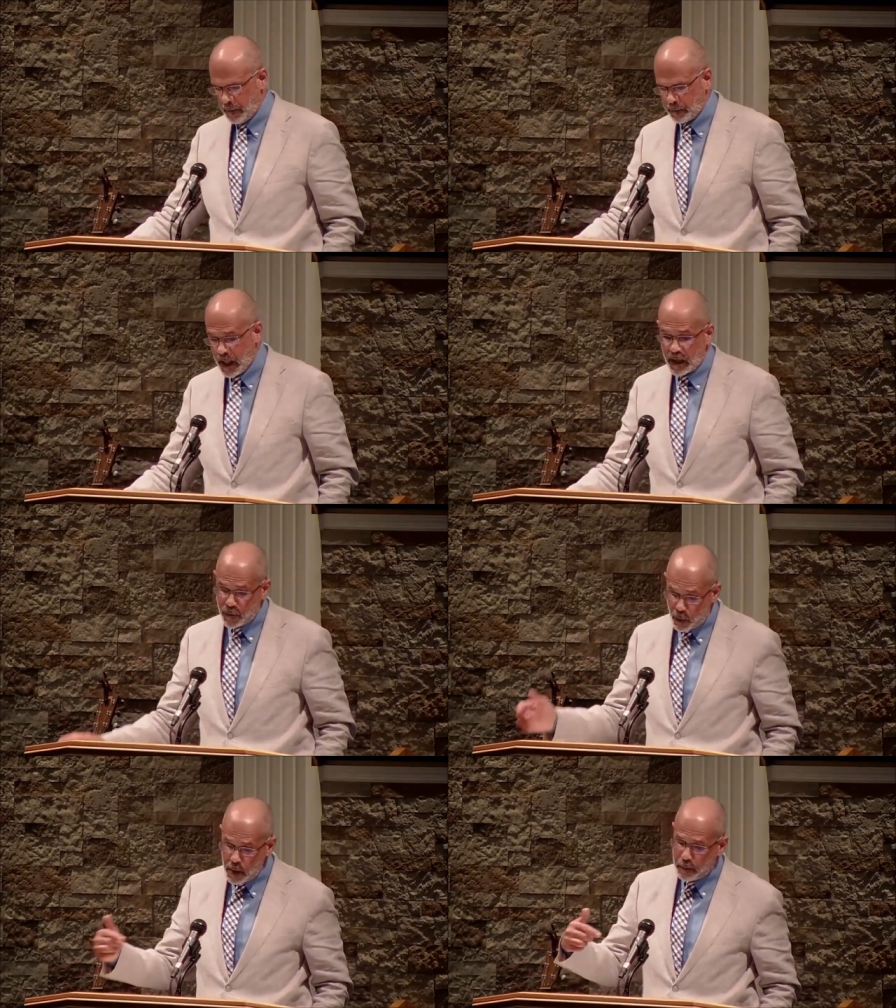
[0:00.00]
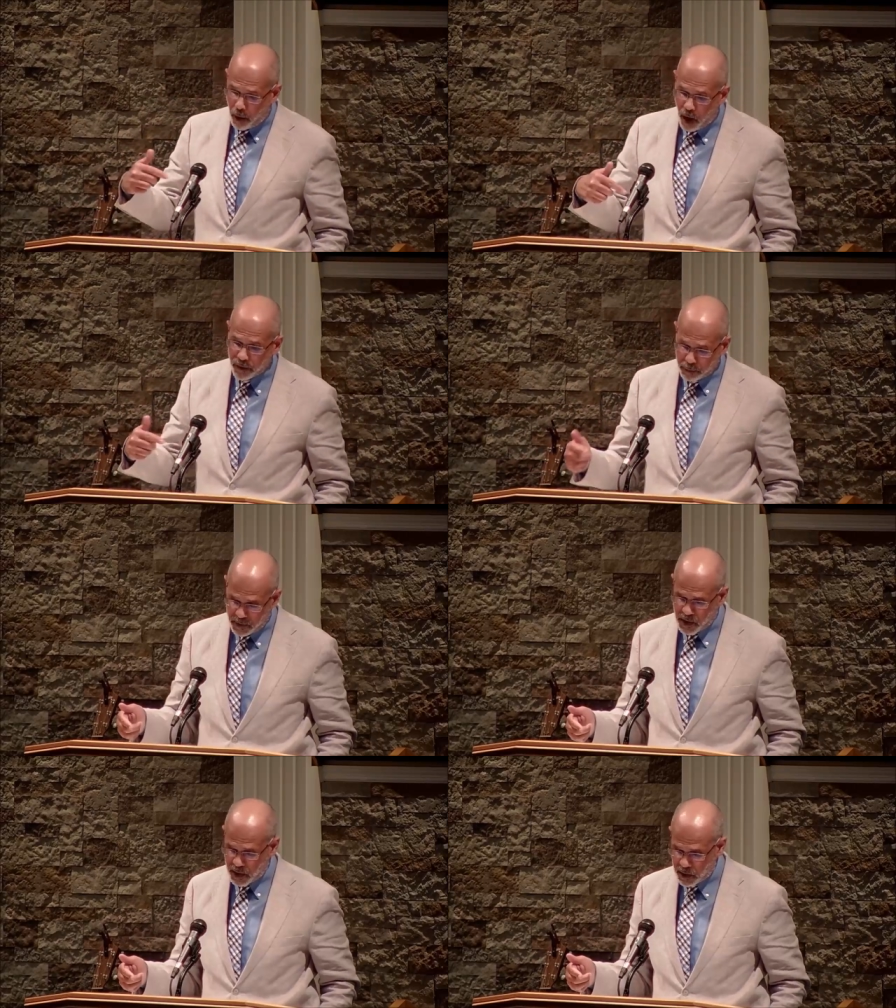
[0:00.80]
And if you're in Paul's
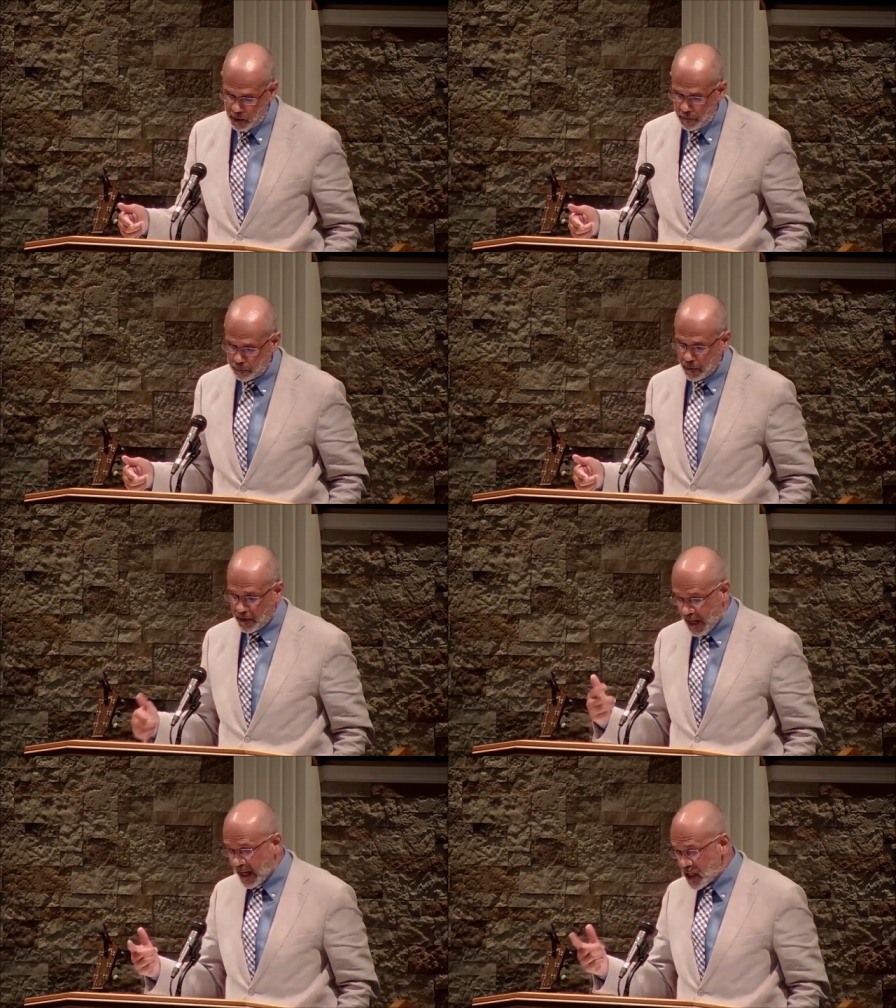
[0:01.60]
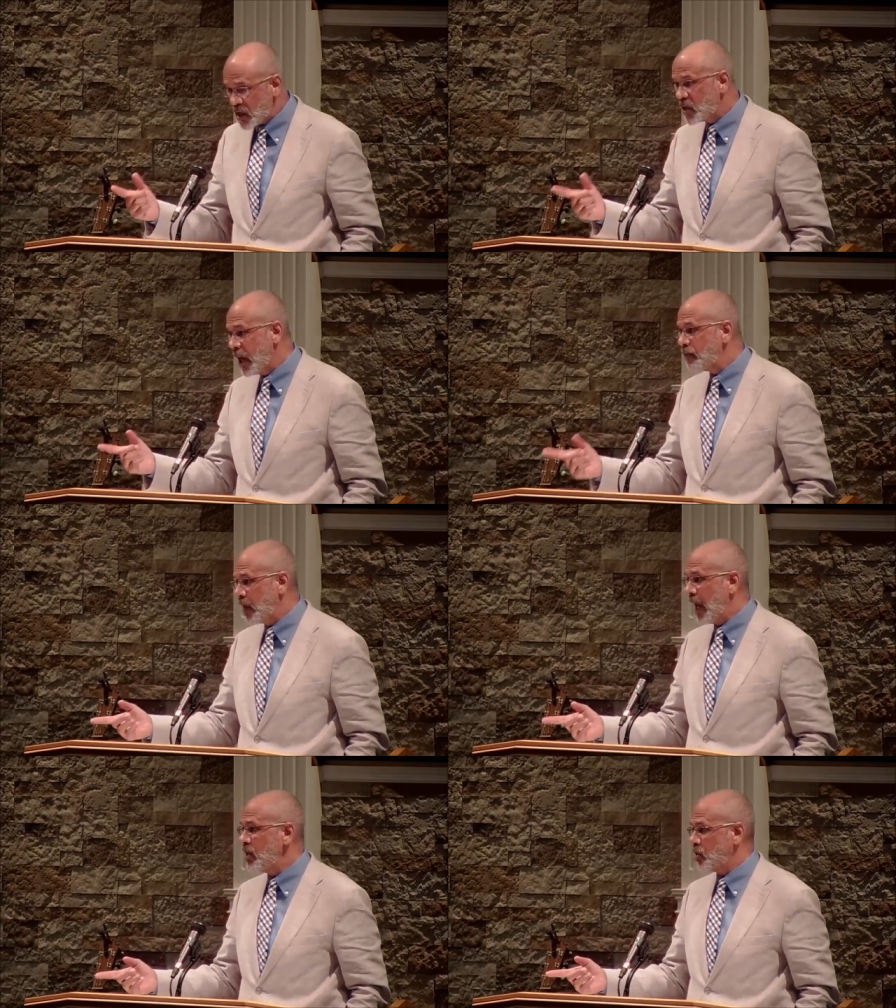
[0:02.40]
position, that is a
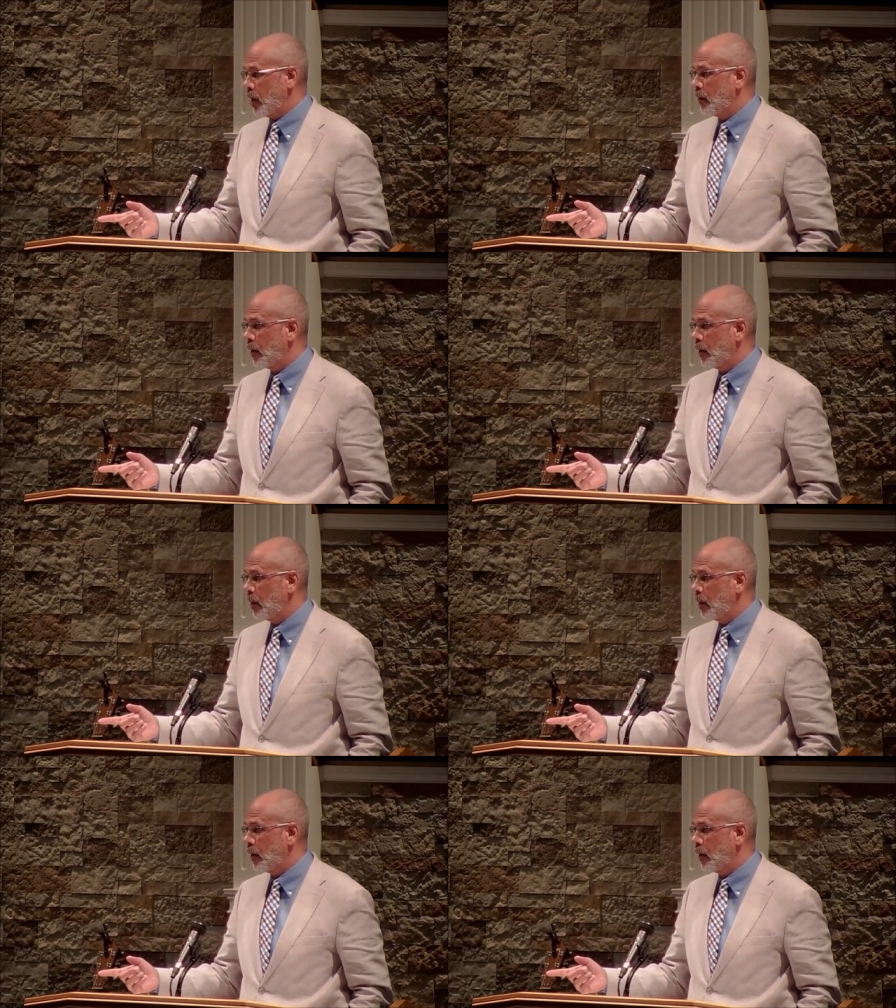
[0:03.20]
temptation.